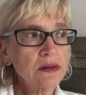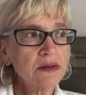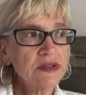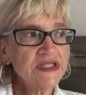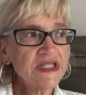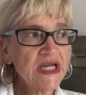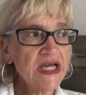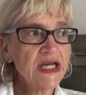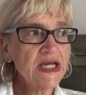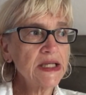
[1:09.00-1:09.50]

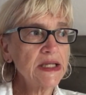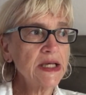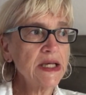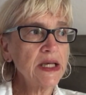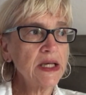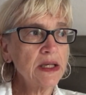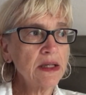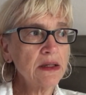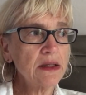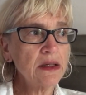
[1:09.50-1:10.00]

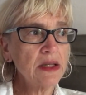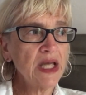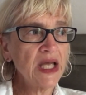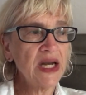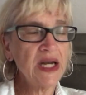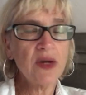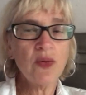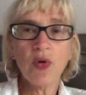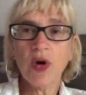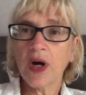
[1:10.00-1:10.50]
Thailand,
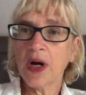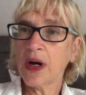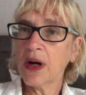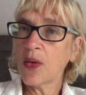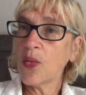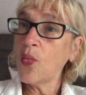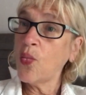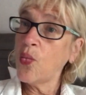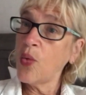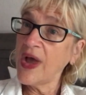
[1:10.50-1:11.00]
anywhere?
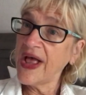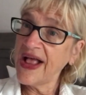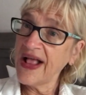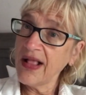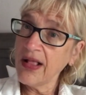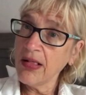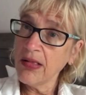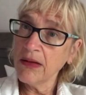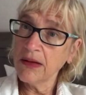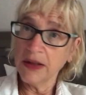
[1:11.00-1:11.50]

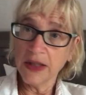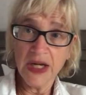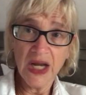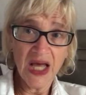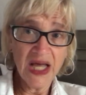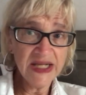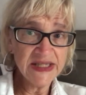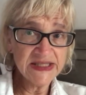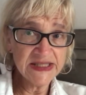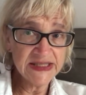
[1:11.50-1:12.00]
Well,
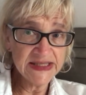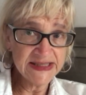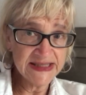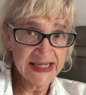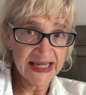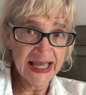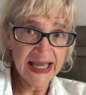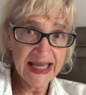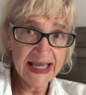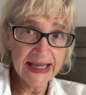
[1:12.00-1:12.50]
not
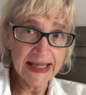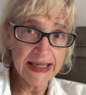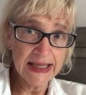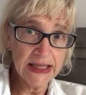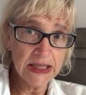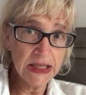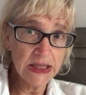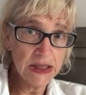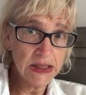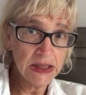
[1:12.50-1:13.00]

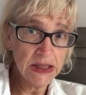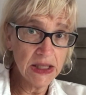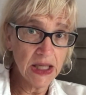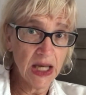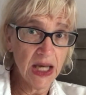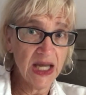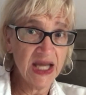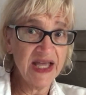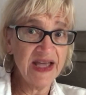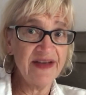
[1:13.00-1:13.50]
today.
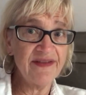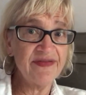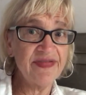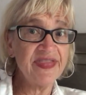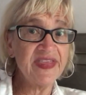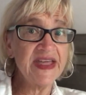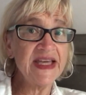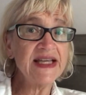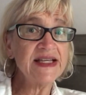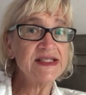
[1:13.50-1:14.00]
I have
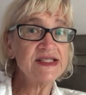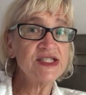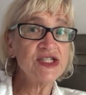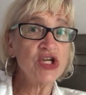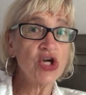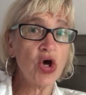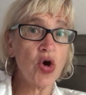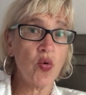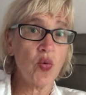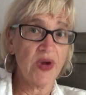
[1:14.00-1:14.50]
things
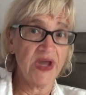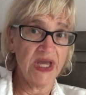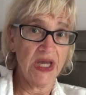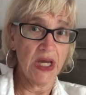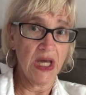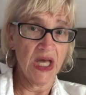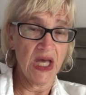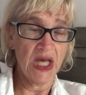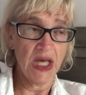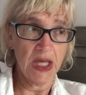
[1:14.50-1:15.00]
going
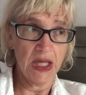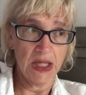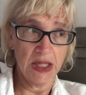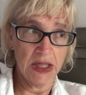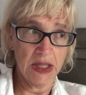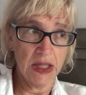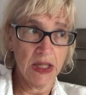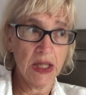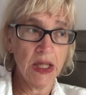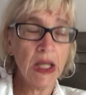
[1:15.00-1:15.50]

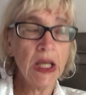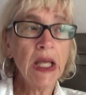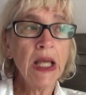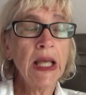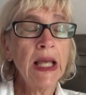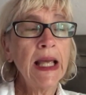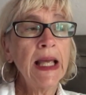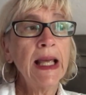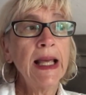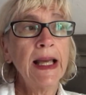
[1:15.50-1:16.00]
on.
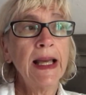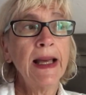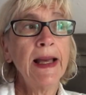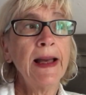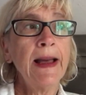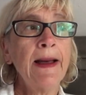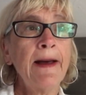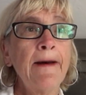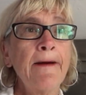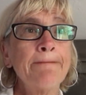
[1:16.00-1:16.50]

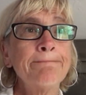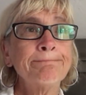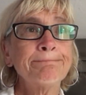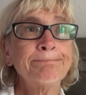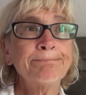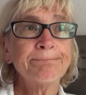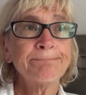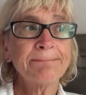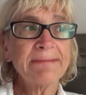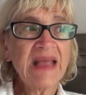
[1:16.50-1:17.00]
Um,
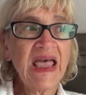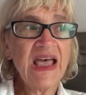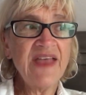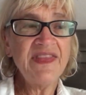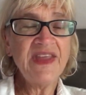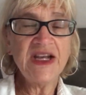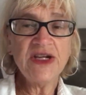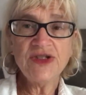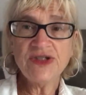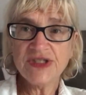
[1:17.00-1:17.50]
and
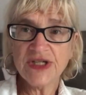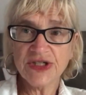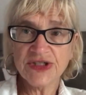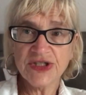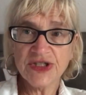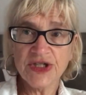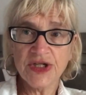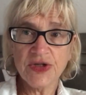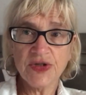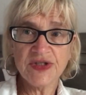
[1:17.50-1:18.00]
then you start
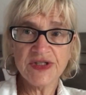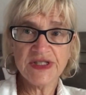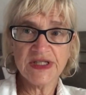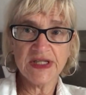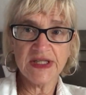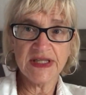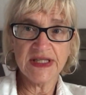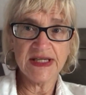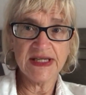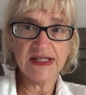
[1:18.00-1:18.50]
to notice
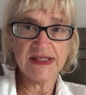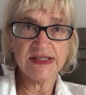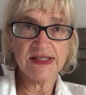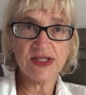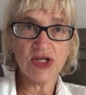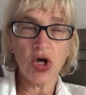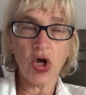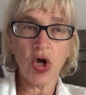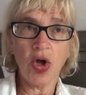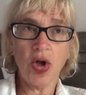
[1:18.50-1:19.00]
that that's
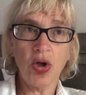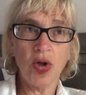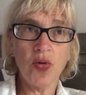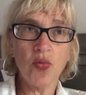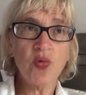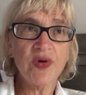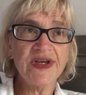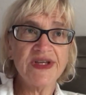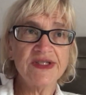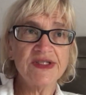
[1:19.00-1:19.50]

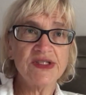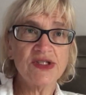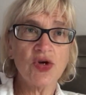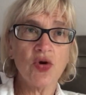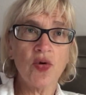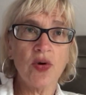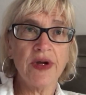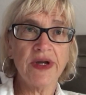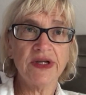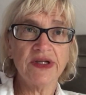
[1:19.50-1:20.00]
always
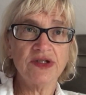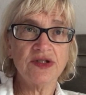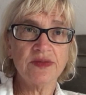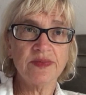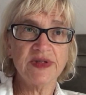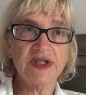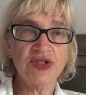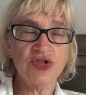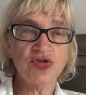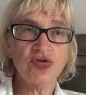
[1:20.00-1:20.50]
going to
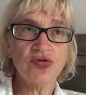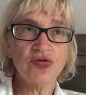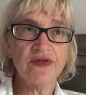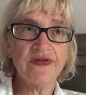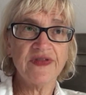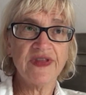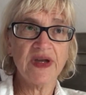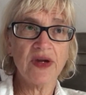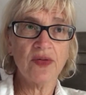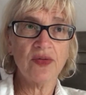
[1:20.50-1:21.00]
be true of
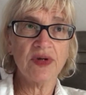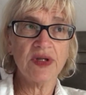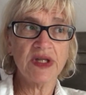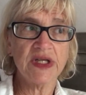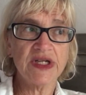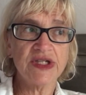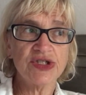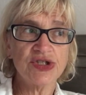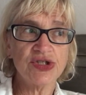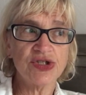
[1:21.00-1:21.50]
that
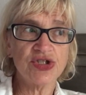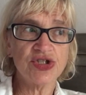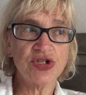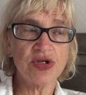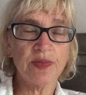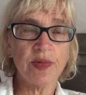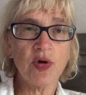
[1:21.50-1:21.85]
relationship.